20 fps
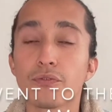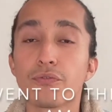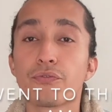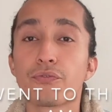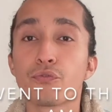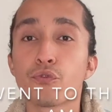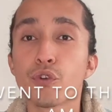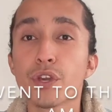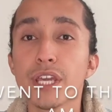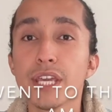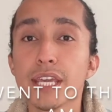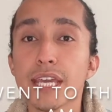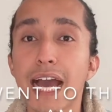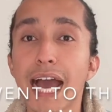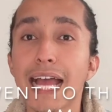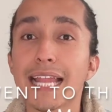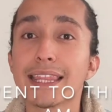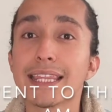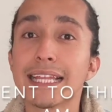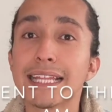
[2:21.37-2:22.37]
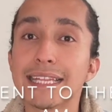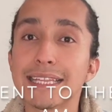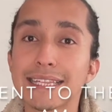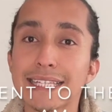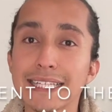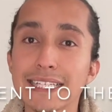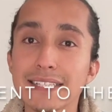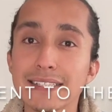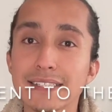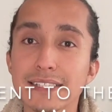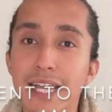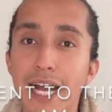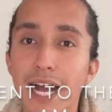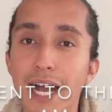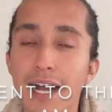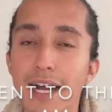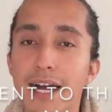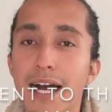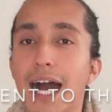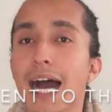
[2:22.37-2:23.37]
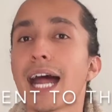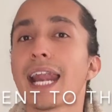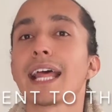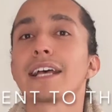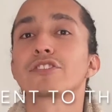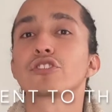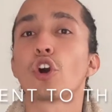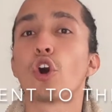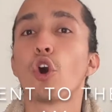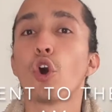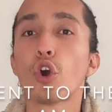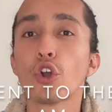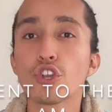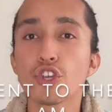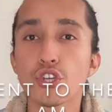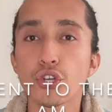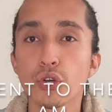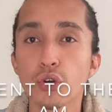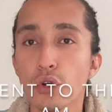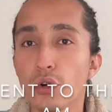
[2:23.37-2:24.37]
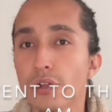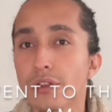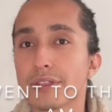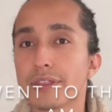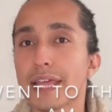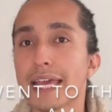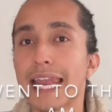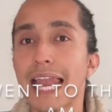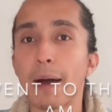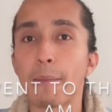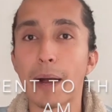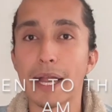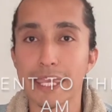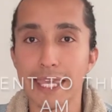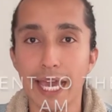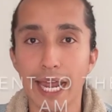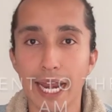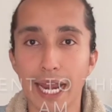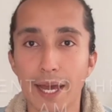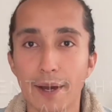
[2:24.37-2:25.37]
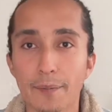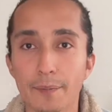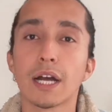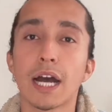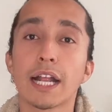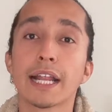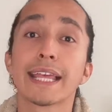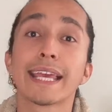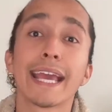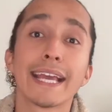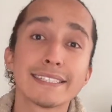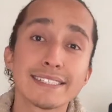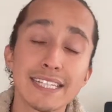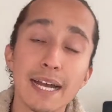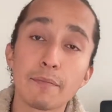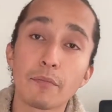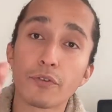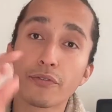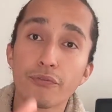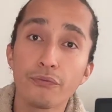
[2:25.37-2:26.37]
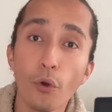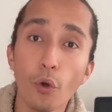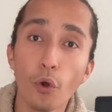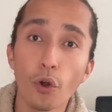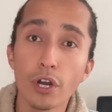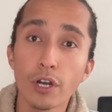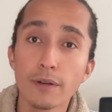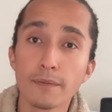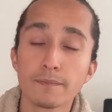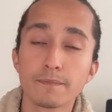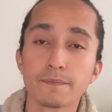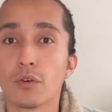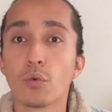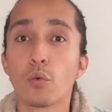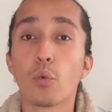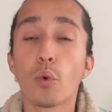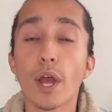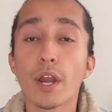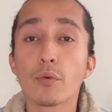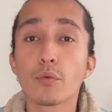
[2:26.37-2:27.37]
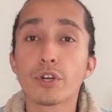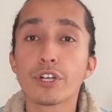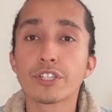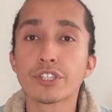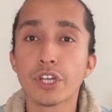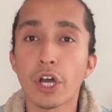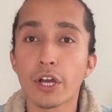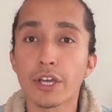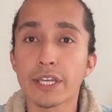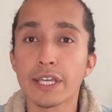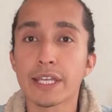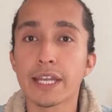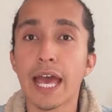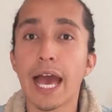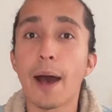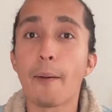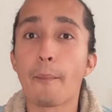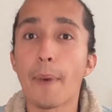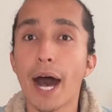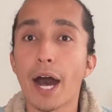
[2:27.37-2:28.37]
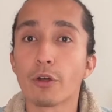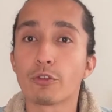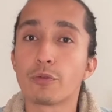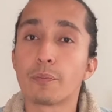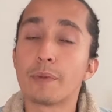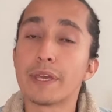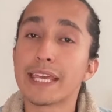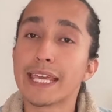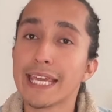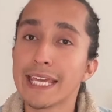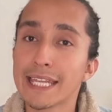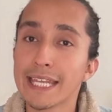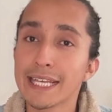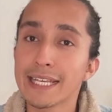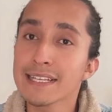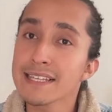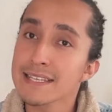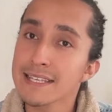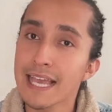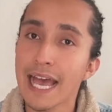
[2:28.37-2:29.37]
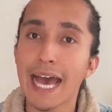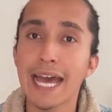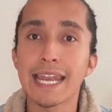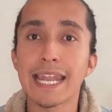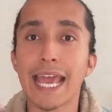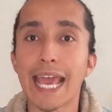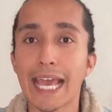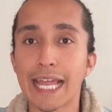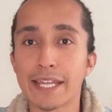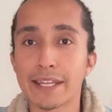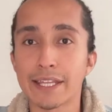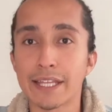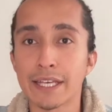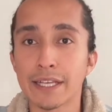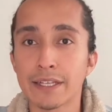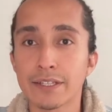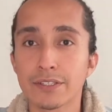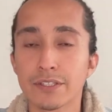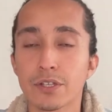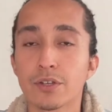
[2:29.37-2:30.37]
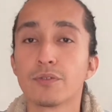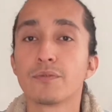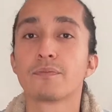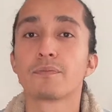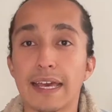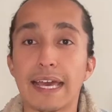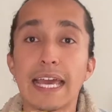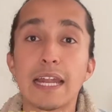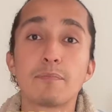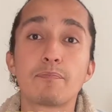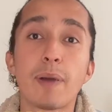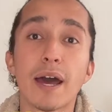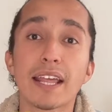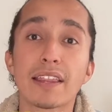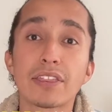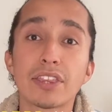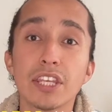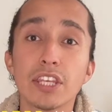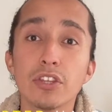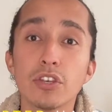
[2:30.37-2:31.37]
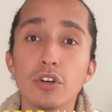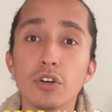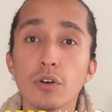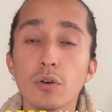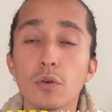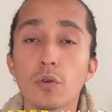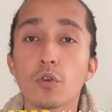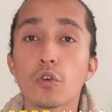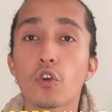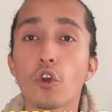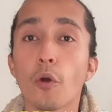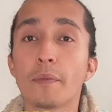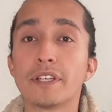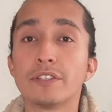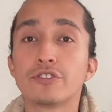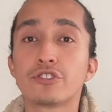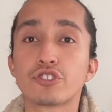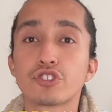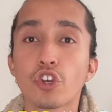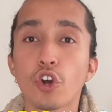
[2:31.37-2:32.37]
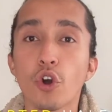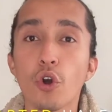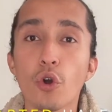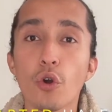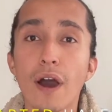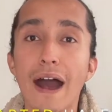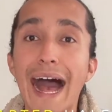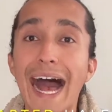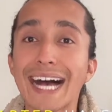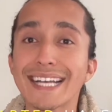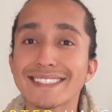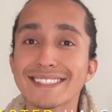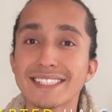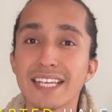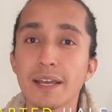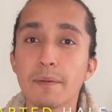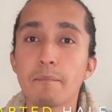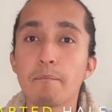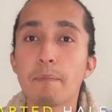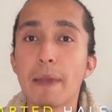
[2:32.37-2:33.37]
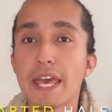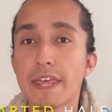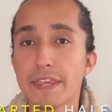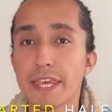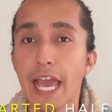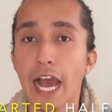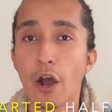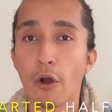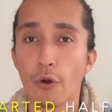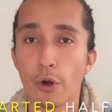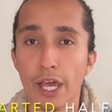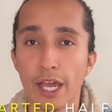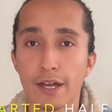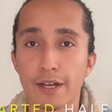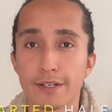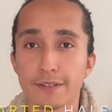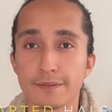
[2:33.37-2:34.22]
fui al dentista a las 8 de la mañana. And case number four, when we're talking about beginnings and endings. El partido comenzó hace media hora.